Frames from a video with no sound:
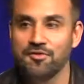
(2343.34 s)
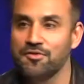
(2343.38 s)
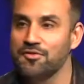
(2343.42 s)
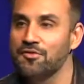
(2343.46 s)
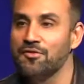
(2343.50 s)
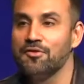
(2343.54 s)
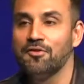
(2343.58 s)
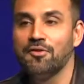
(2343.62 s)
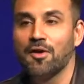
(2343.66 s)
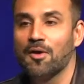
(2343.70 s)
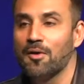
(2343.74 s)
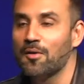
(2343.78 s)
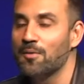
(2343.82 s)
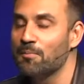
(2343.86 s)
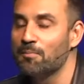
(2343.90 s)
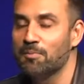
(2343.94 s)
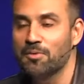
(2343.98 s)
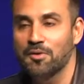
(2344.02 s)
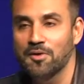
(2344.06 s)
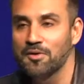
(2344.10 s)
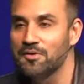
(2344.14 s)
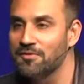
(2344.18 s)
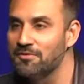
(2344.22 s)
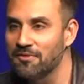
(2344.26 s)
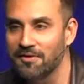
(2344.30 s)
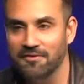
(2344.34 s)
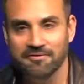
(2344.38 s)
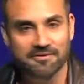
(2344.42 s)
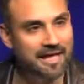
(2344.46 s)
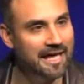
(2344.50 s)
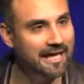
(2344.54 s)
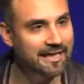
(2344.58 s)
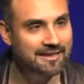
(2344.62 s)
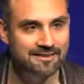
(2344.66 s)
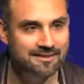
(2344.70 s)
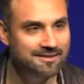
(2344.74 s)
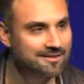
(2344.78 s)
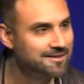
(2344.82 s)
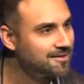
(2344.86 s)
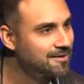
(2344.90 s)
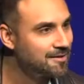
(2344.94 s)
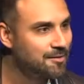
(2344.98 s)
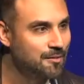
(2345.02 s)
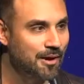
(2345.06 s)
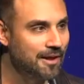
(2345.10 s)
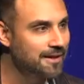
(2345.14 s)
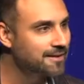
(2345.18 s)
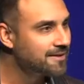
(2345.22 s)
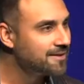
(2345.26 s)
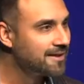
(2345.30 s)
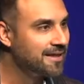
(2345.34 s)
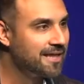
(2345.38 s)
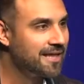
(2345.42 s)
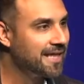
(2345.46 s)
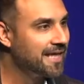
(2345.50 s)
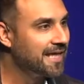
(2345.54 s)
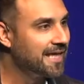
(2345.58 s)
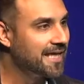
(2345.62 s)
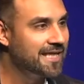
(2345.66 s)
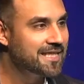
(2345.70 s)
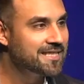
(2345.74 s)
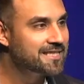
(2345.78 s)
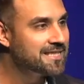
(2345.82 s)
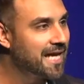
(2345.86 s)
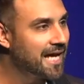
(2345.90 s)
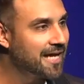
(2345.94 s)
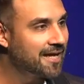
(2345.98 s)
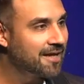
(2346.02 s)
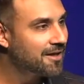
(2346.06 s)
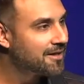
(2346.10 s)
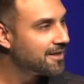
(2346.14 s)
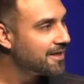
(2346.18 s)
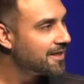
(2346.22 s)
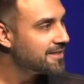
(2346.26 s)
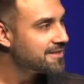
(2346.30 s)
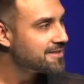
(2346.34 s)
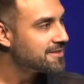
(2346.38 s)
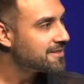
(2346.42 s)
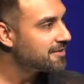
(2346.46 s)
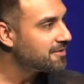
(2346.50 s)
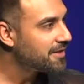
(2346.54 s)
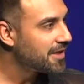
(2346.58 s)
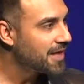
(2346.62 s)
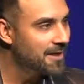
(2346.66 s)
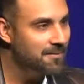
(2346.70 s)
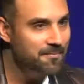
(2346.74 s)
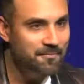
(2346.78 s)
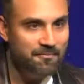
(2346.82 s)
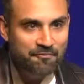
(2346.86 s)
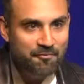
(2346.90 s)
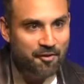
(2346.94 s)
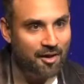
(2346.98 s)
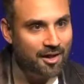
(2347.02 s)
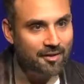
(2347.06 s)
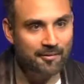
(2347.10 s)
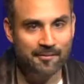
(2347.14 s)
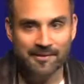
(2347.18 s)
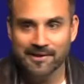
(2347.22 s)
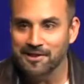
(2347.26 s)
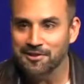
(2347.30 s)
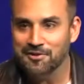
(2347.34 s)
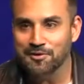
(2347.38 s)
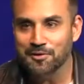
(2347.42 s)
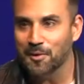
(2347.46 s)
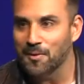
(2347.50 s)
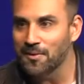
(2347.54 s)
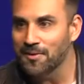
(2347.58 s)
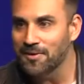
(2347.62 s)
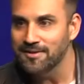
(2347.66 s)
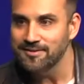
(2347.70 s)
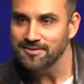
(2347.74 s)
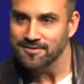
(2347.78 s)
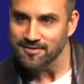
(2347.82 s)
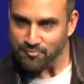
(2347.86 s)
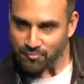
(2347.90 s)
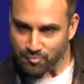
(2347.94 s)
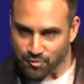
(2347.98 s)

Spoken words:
no proof of that, right? He's not on Instagram following his stories.